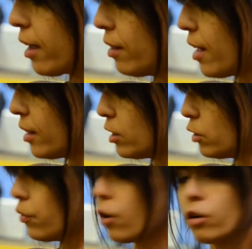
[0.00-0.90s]
And that's
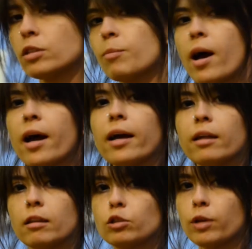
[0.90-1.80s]
as far as
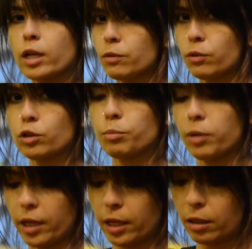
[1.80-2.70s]
my transverse
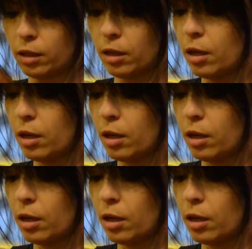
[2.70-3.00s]
plane